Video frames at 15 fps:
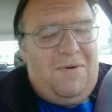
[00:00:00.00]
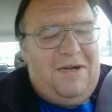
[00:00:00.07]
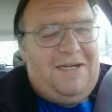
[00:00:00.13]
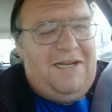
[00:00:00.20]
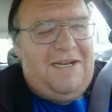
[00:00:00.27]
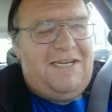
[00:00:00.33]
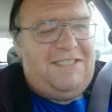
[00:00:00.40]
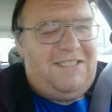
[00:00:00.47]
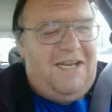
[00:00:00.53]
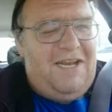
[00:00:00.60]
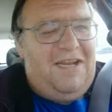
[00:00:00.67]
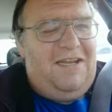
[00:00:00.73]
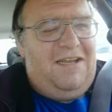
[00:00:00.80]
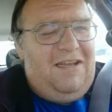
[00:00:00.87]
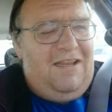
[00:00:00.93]
What can I
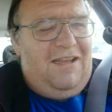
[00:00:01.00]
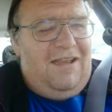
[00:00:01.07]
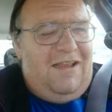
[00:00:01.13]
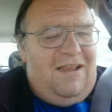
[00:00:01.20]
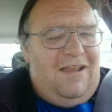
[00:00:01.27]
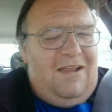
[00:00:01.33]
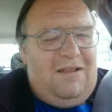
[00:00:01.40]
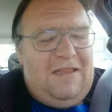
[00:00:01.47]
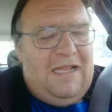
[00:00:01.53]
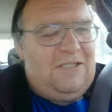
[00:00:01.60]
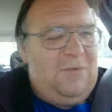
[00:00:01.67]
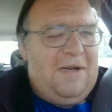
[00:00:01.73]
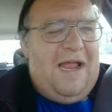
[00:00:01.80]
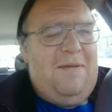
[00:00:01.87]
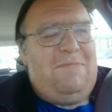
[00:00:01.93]
say?
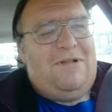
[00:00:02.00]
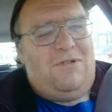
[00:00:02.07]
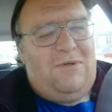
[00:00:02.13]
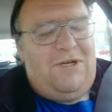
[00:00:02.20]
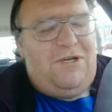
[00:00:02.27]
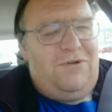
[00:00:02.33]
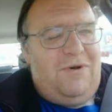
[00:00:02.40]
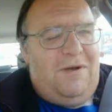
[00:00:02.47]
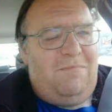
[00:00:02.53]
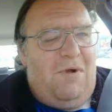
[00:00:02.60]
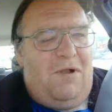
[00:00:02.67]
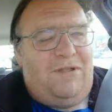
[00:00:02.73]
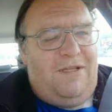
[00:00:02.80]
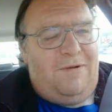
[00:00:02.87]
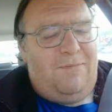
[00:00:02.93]
That's what happens when you're doing
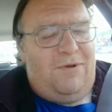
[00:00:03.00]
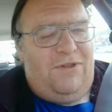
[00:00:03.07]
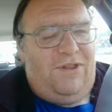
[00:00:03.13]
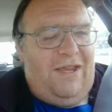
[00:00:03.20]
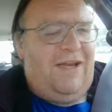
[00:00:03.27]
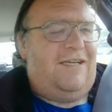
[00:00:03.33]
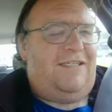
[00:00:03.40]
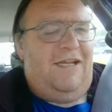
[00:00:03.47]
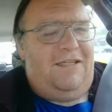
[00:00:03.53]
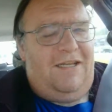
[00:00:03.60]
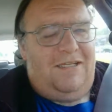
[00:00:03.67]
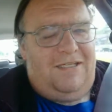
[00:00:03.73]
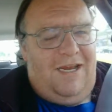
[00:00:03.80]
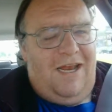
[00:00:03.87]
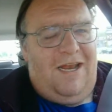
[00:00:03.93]
multiple things at
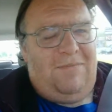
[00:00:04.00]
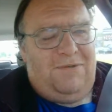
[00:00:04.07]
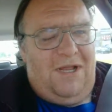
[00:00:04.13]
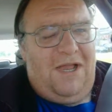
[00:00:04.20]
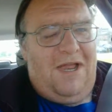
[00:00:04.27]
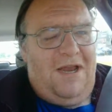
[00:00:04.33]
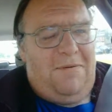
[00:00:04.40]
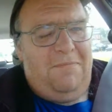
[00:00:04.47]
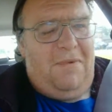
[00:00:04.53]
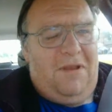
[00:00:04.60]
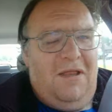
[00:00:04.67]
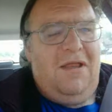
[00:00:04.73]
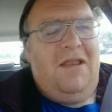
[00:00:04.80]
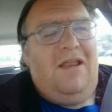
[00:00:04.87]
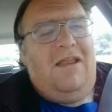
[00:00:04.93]
the same time.
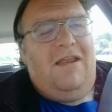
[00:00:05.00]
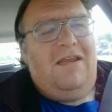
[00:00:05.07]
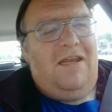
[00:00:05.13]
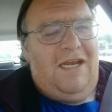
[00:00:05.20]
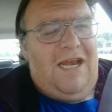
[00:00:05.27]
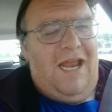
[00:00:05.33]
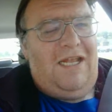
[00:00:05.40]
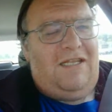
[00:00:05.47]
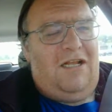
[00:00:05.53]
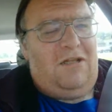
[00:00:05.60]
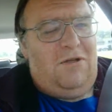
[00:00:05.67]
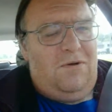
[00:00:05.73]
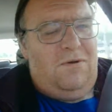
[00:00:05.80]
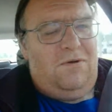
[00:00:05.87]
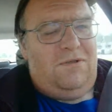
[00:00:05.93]
You get to
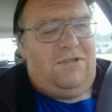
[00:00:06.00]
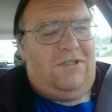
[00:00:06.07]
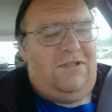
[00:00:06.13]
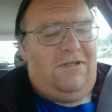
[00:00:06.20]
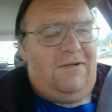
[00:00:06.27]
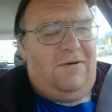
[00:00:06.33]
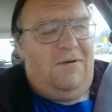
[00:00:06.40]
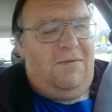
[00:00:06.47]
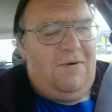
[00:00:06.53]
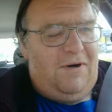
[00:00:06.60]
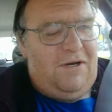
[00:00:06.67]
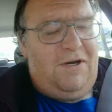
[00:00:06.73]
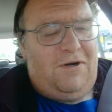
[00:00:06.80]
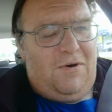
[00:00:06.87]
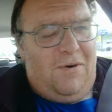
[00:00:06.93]
lose
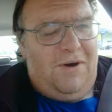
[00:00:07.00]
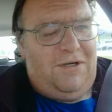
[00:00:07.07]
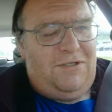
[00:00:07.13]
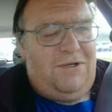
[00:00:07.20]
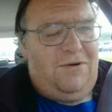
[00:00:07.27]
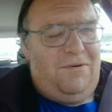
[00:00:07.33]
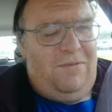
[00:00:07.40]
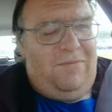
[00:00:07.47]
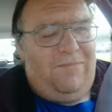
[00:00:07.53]
where you're going to.